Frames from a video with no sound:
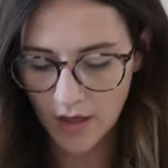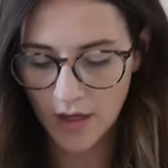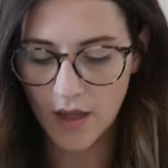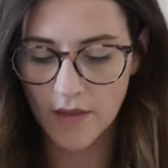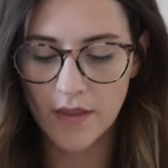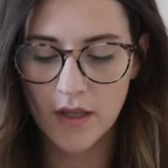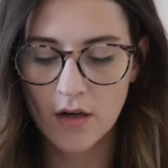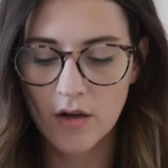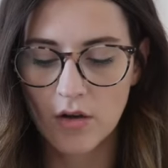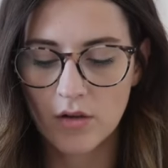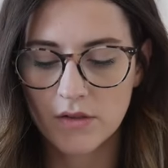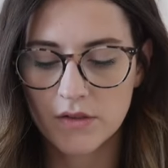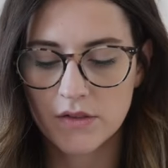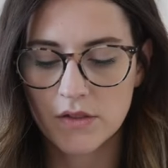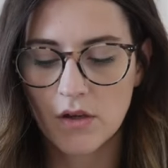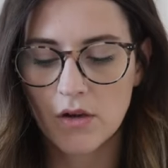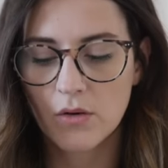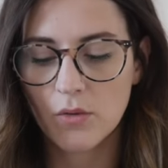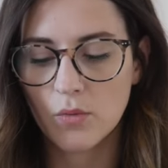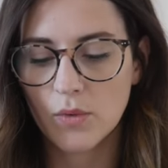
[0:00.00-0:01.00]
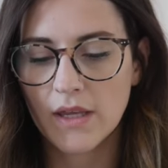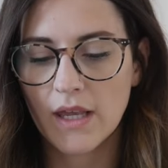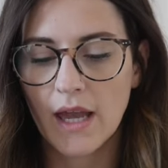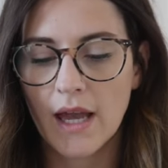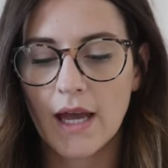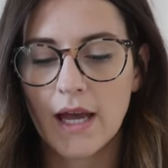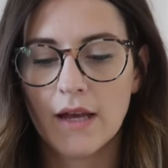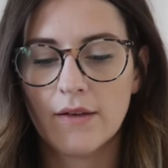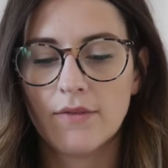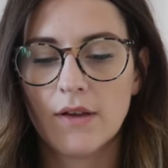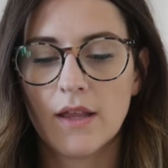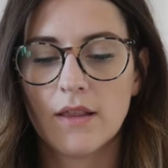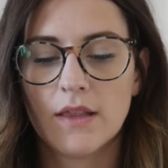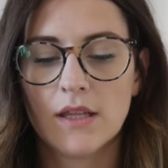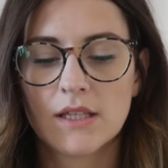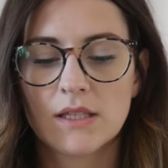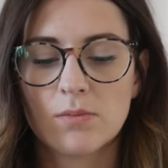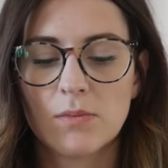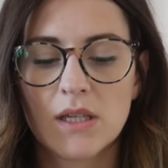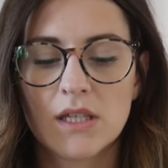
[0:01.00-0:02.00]
And then also we have
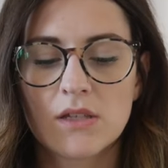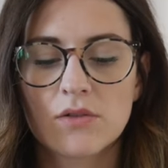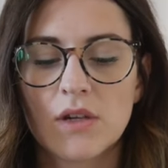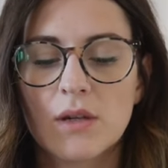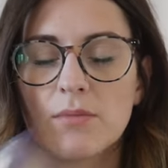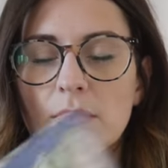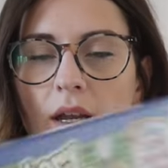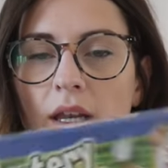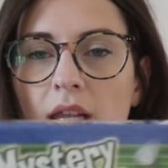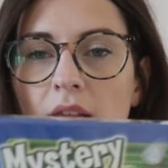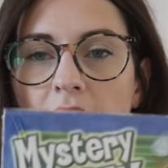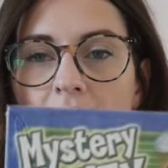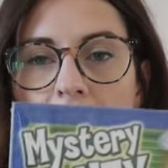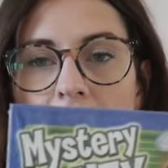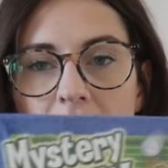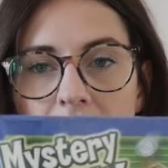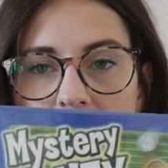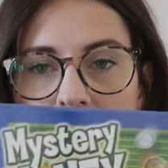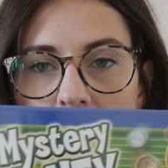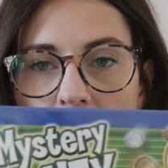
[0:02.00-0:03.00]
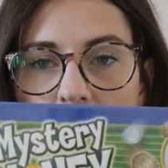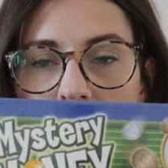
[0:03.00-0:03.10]
this mystery money cash,